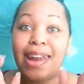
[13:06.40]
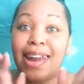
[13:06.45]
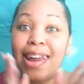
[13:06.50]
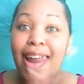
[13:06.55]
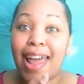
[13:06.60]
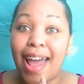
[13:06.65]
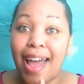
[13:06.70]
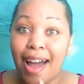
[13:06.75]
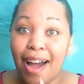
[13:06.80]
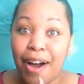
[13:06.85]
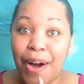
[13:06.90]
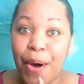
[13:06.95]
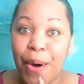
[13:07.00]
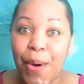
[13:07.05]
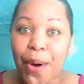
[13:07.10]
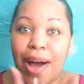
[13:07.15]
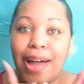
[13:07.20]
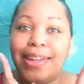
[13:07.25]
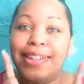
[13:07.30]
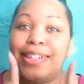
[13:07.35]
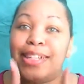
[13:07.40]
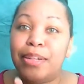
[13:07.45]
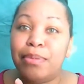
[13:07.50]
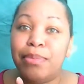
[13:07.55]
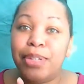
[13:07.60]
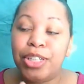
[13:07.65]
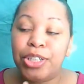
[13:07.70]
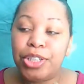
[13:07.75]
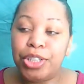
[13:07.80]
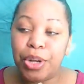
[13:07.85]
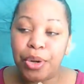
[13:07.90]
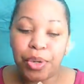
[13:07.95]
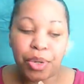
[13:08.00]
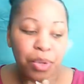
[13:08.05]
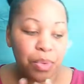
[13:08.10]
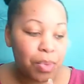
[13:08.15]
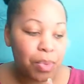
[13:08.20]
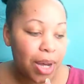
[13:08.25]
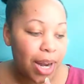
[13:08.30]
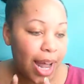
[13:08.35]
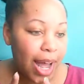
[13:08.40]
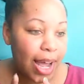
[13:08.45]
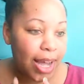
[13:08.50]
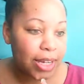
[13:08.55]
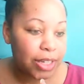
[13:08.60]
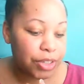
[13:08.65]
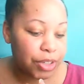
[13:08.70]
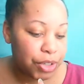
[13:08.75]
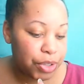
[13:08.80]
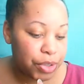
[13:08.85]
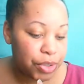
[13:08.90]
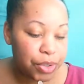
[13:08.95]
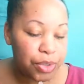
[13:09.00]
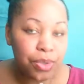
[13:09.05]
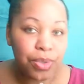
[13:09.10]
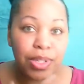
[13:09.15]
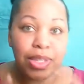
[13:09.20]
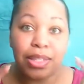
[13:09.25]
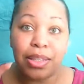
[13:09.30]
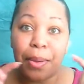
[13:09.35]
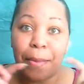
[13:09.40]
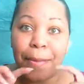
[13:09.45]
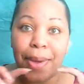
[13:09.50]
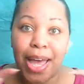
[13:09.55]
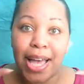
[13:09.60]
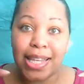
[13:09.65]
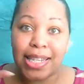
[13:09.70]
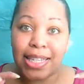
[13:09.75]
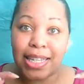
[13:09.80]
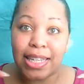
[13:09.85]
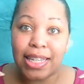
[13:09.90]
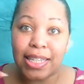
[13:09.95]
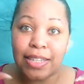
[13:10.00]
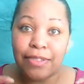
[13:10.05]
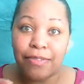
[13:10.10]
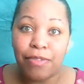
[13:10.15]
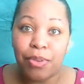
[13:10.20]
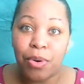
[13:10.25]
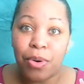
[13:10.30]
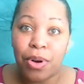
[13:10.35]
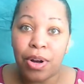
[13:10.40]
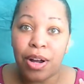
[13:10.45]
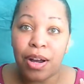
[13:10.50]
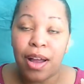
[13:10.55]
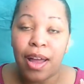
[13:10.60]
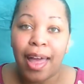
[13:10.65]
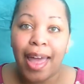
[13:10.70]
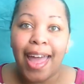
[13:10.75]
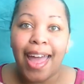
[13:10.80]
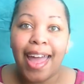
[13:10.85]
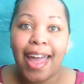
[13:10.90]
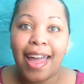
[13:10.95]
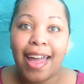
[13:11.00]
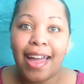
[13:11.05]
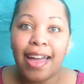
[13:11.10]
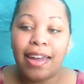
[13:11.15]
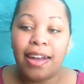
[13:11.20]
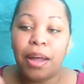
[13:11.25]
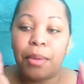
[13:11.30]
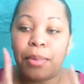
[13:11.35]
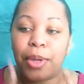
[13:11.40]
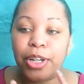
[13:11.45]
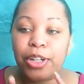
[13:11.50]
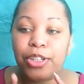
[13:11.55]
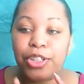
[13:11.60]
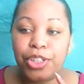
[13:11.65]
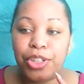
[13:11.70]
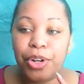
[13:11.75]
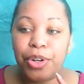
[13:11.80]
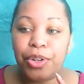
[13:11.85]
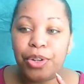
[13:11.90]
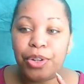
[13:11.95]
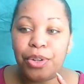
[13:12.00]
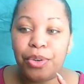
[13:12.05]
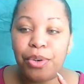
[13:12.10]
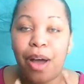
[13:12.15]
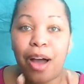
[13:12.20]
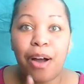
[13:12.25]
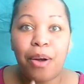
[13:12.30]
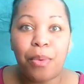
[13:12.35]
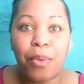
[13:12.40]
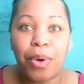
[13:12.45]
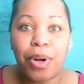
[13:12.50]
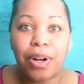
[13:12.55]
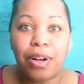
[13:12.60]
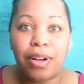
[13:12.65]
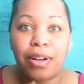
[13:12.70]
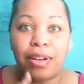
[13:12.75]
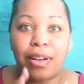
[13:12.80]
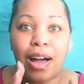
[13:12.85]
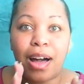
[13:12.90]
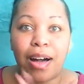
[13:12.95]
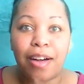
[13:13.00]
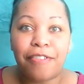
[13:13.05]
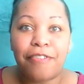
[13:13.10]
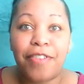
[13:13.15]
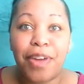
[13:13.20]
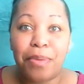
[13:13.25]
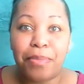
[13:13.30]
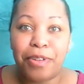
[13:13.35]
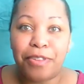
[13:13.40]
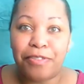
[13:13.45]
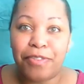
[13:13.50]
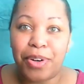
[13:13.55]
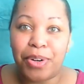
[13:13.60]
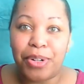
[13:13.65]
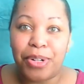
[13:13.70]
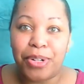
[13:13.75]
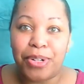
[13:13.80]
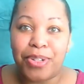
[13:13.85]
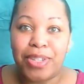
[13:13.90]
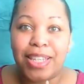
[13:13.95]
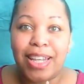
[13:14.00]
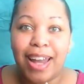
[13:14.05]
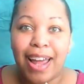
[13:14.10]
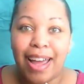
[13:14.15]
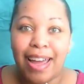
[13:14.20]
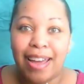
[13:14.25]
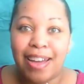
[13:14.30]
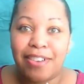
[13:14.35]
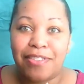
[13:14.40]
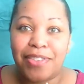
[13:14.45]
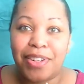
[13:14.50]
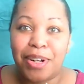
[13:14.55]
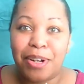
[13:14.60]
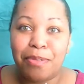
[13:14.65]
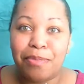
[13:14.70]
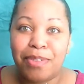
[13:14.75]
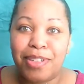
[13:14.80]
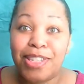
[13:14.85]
now let me show you what I use the baskets for, and I'm going to show you our family photos that I have up.